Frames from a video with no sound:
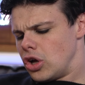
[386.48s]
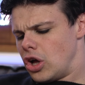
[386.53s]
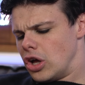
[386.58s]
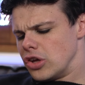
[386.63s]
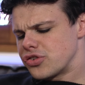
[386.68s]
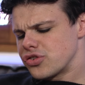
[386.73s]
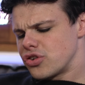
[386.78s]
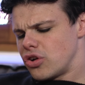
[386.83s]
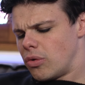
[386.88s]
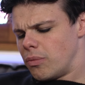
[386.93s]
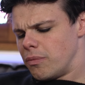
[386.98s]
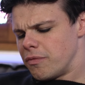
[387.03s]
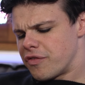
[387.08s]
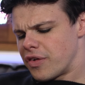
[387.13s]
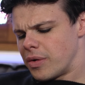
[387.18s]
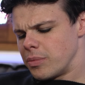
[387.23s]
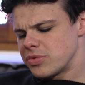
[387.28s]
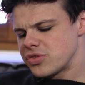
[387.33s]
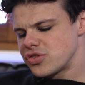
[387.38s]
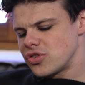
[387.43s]
has come
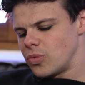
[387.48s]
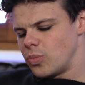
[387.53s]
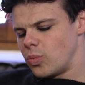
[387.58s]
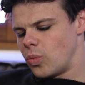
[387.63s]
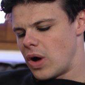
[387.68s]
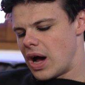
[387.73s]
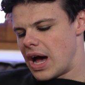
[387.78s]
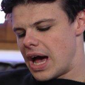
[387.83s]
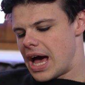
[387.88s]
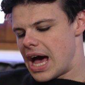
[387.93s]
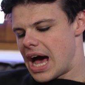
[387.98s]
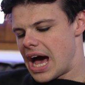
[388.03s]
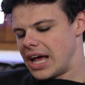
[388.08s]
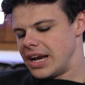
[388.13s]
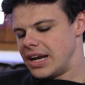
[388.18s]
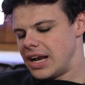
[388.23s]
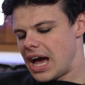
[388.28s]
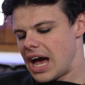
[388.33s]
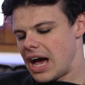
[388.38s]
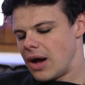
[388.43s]
from somewhere.
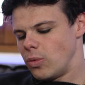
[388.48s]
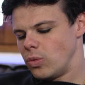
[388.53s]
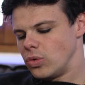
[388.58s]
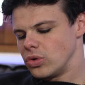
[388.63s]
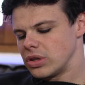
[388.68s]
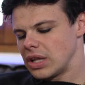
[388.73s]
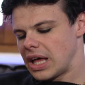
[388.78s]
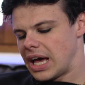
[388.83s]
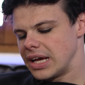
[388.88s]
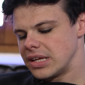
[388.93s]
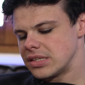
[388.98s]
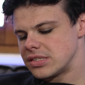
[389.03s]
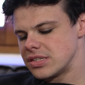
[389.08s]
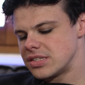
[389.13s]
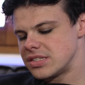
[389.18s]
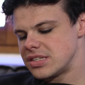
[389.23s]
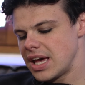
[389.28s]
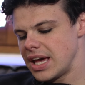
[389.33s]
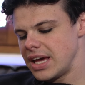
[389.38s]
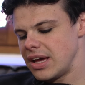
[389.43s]
And I would like to
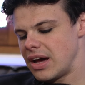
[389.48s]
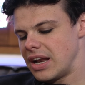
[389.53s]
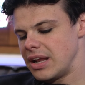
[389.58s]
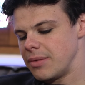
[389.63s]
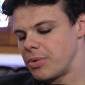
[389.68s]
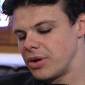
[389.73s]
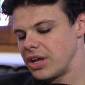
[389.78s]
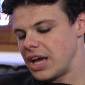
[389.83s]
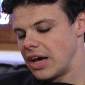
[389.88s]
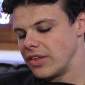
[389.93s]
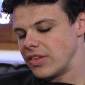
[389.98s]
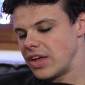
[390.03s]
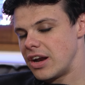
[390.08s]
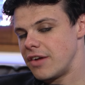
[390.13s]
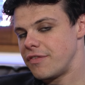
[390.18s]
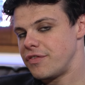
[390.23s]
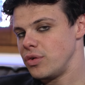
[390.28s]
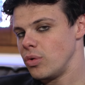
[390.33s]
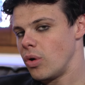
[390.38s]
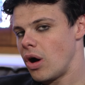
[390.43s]
say to anybody out there,
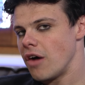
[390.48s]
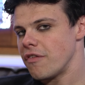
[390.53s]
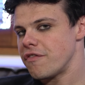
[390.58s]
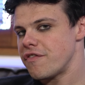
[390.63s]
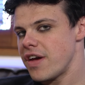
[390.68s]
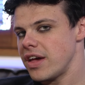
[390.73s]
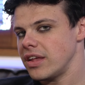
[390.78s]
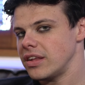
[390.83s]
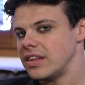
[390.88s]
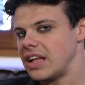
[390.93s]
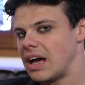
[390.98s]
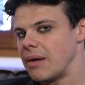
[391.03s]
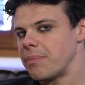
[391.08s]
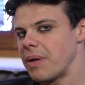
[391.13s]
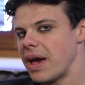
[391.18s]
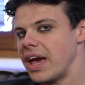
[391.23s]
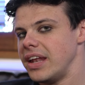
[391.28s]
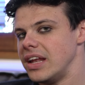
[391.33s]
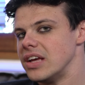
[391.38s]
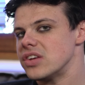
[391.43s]
if you are feeling that
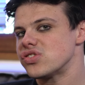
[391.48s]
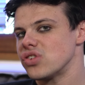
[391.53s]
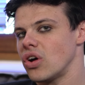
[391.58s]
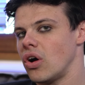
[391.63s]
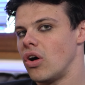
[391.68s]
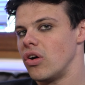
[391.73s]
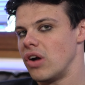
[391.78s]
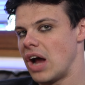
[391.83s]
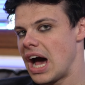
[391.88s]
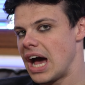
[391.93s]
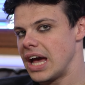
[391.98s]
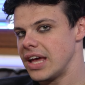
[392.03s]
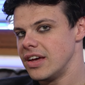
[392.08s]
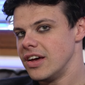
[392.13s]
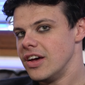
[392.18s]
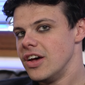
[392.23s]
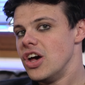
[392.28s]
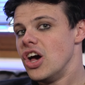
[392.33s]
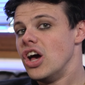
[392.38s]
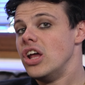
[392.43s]
pain, it's all right.
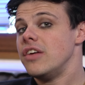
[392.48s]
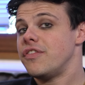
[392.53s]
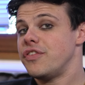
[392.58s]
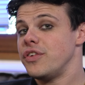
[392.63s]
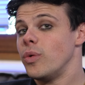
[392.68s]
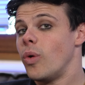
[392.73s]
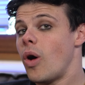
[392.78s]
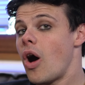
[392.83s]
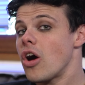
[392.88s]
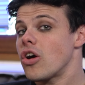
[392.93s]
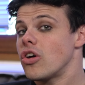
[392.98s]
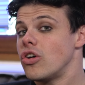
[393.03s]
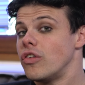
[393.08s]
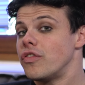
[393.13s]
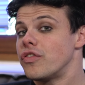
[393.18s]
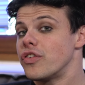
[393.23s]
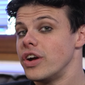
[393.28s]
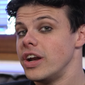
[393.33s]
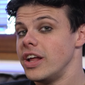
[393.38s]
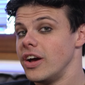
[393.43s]
And if you are
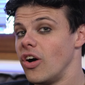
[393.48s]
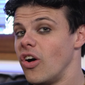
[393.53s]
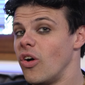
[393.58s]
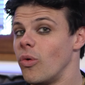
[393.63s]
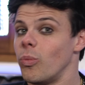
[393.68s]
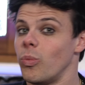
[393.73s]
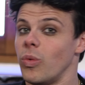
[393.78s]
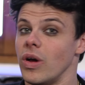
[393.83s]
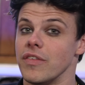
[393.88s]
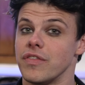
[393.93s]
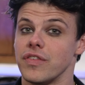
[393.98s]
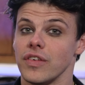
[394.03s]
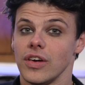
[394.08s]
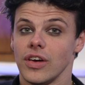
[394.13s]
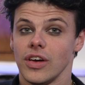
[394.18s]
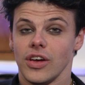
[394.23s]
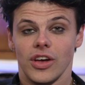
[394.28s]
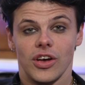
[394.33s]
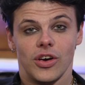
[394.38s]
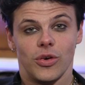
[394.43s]
covering it up with,
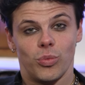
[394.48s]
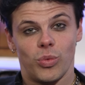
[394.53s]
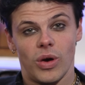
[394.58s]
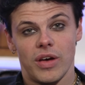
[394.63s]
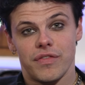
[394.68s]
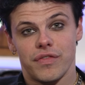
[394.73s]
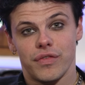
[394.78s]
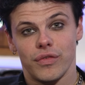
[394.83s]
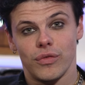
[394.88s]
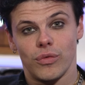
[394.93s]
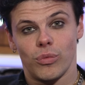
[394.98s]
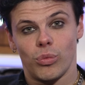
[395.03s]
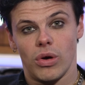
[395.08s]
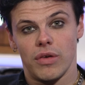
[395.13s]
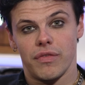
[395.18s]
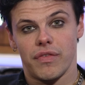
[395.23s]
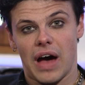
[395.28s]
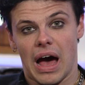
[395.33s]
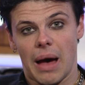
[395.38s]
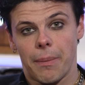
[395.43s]
with,
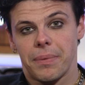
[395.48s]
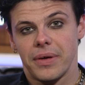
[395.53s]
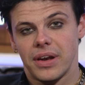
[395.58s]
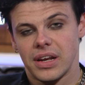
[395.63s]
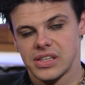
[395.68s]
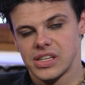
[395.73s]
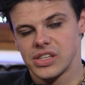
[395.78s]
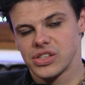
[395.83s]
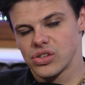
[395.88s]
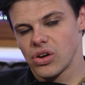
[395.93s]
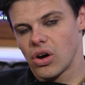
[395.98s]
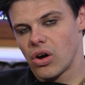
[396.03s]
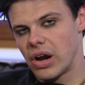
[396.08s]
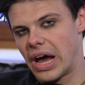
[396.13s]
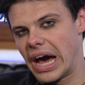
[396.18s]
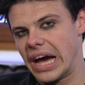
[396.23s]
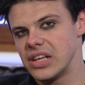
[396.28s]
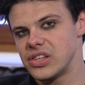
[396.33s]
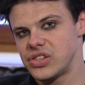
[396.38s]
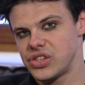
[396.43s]
with happiness, it's all
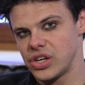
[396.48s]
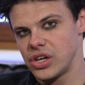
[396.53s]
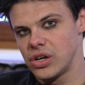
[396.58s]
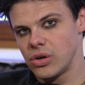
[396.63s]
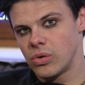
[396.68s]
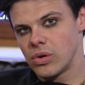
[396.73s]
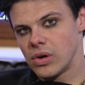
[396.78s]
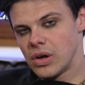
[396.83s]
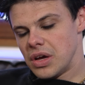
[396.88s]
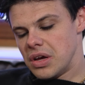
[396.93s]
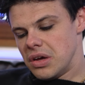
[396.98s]
right too.